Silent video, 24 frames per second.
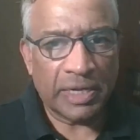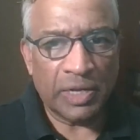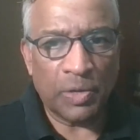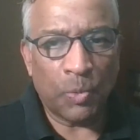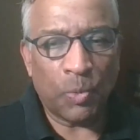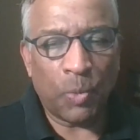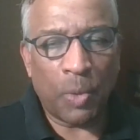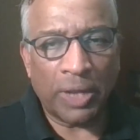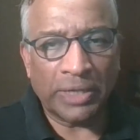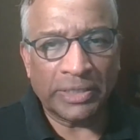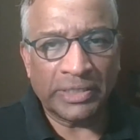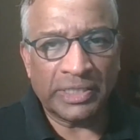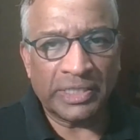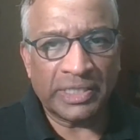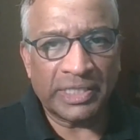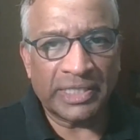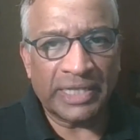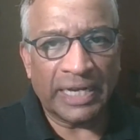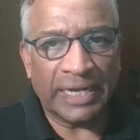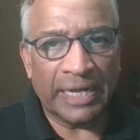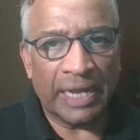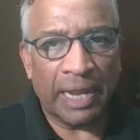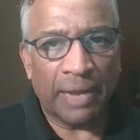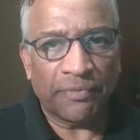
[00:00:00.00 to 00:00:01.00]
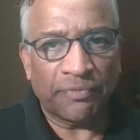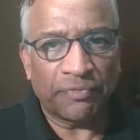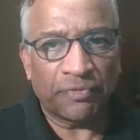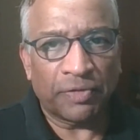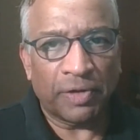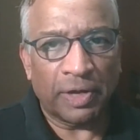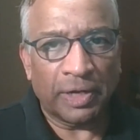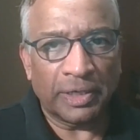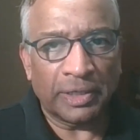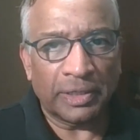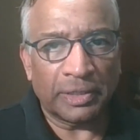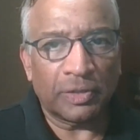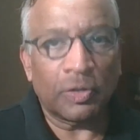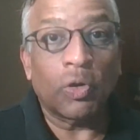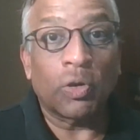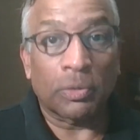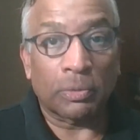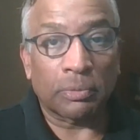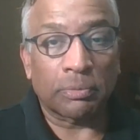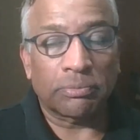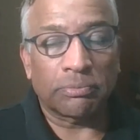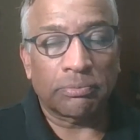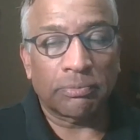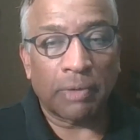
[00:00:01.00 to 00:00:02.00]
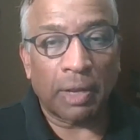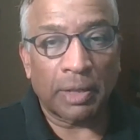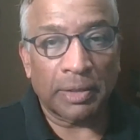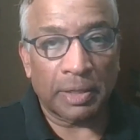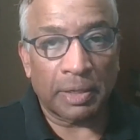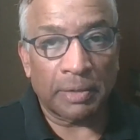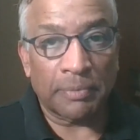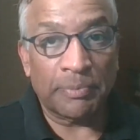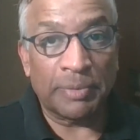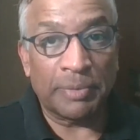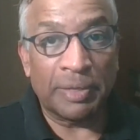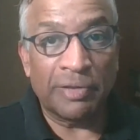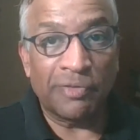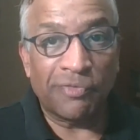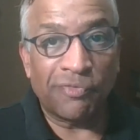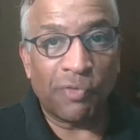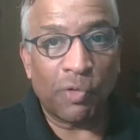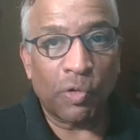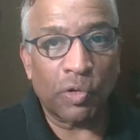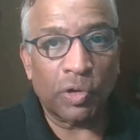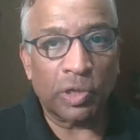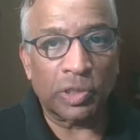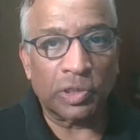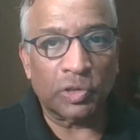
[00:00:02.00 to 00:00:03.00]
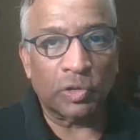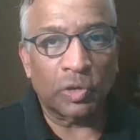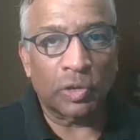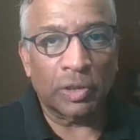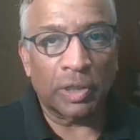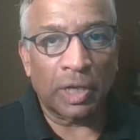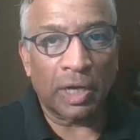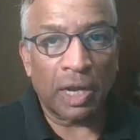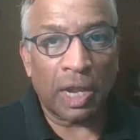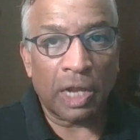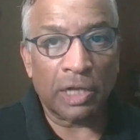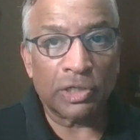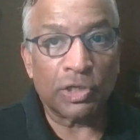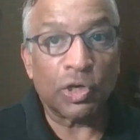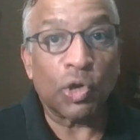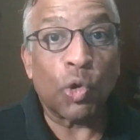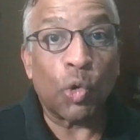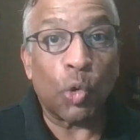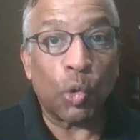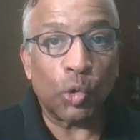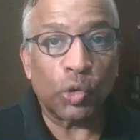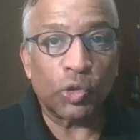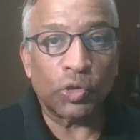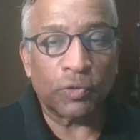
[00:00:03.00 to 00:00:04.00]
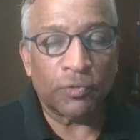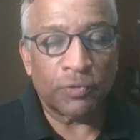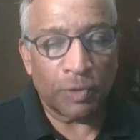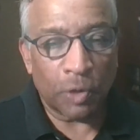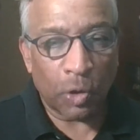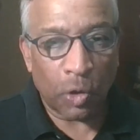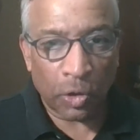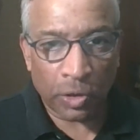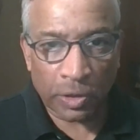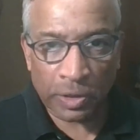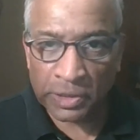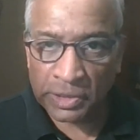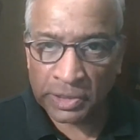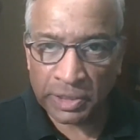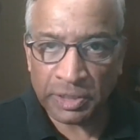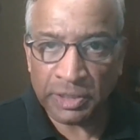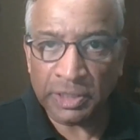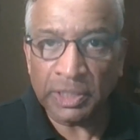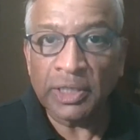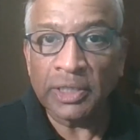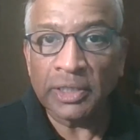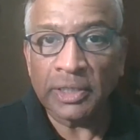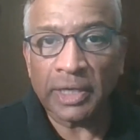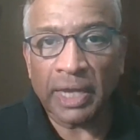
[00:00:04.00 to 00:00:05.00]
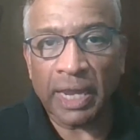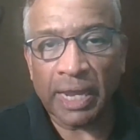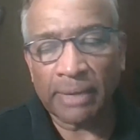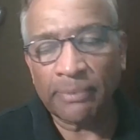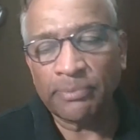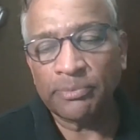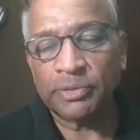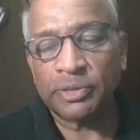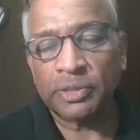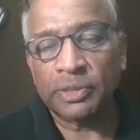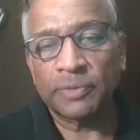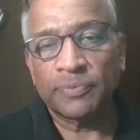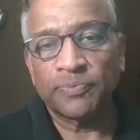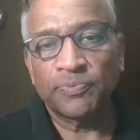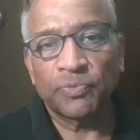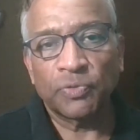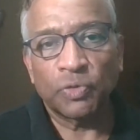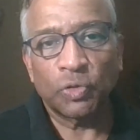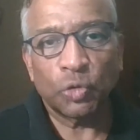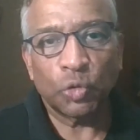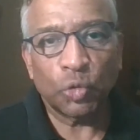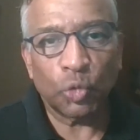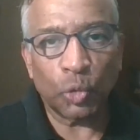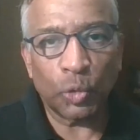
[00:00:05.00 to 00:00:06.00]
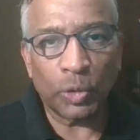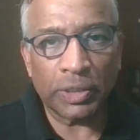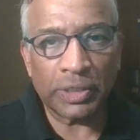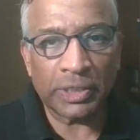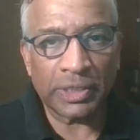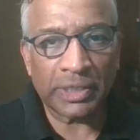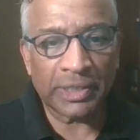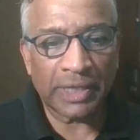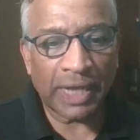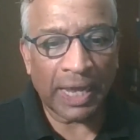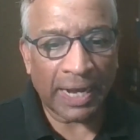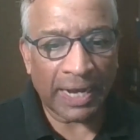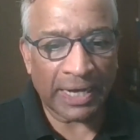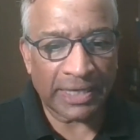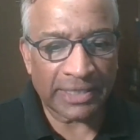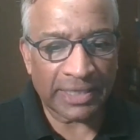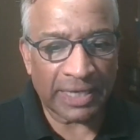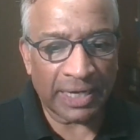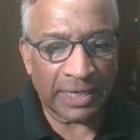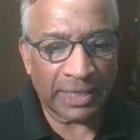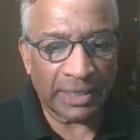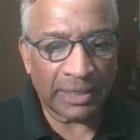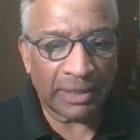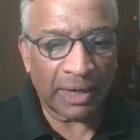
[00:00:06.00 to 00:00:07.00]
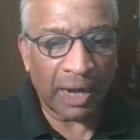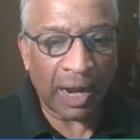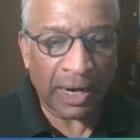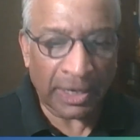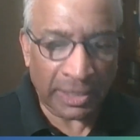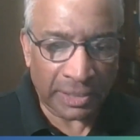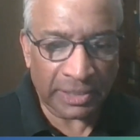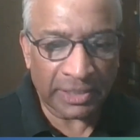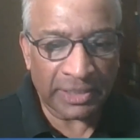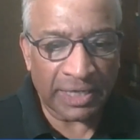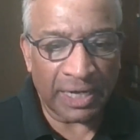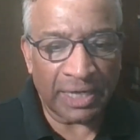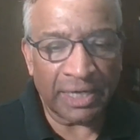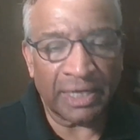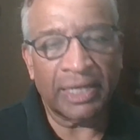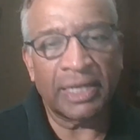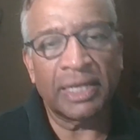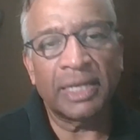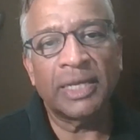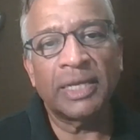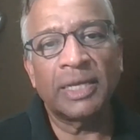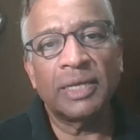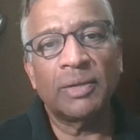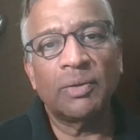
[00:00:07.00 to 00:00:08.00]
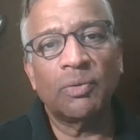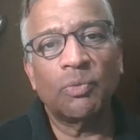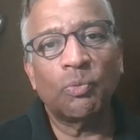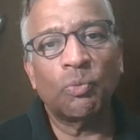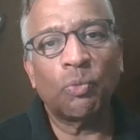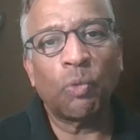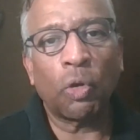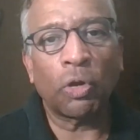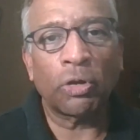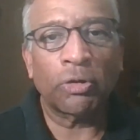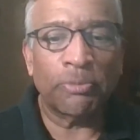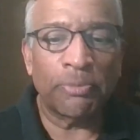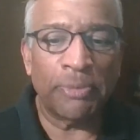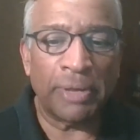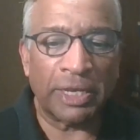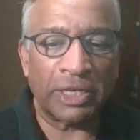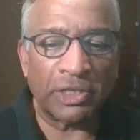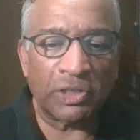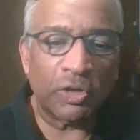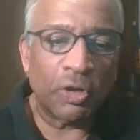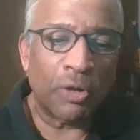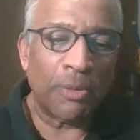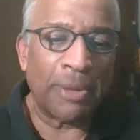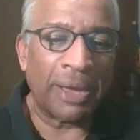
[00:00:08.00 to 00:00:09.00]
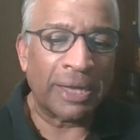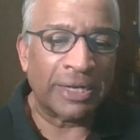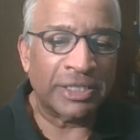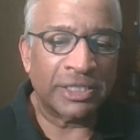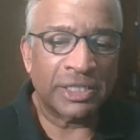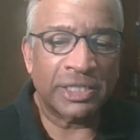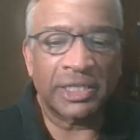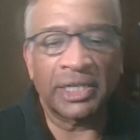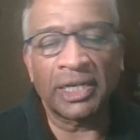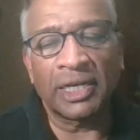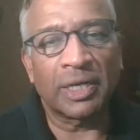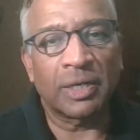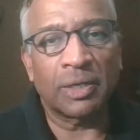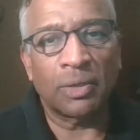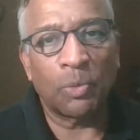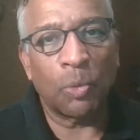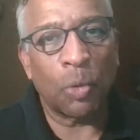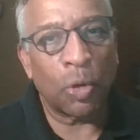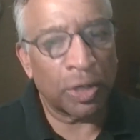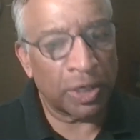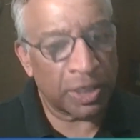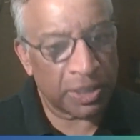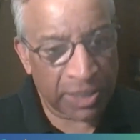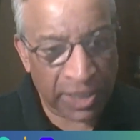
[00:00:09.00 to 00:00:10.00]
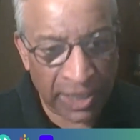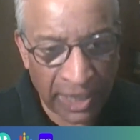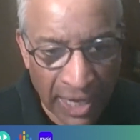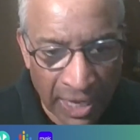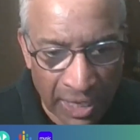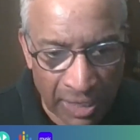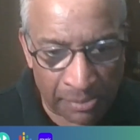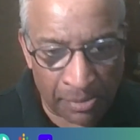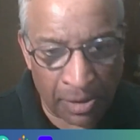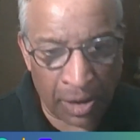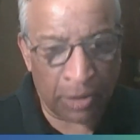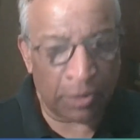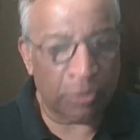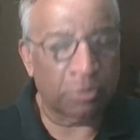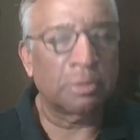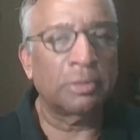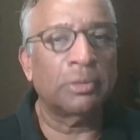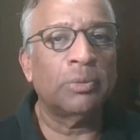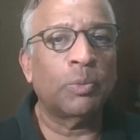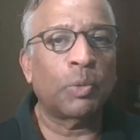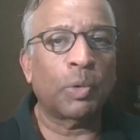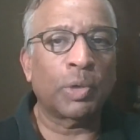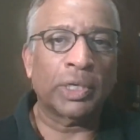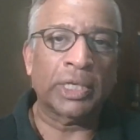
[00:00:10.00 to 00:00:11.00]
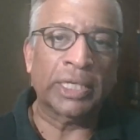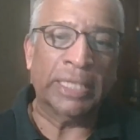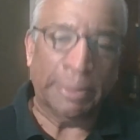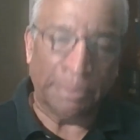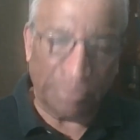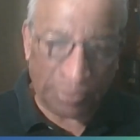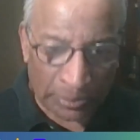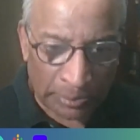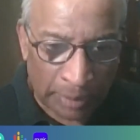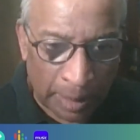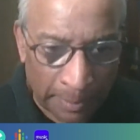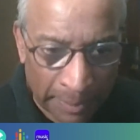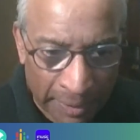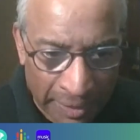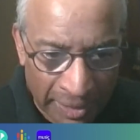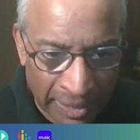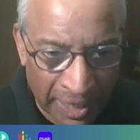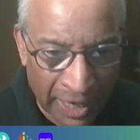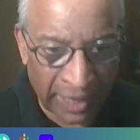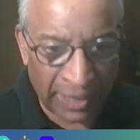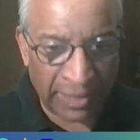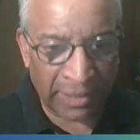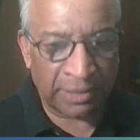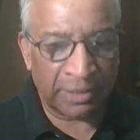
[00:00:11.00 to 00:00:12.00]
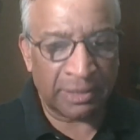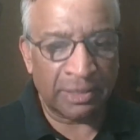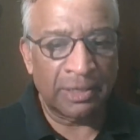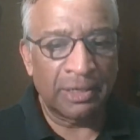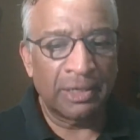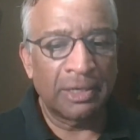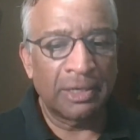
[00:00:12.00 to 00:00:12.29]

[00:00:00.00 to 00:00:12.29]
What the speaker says: think one, stating upfront or rather being focused on the larger goals of the organization helps. Two is, like I said, understanding what makes your manager tick. What does he care about? What keeps him up at night?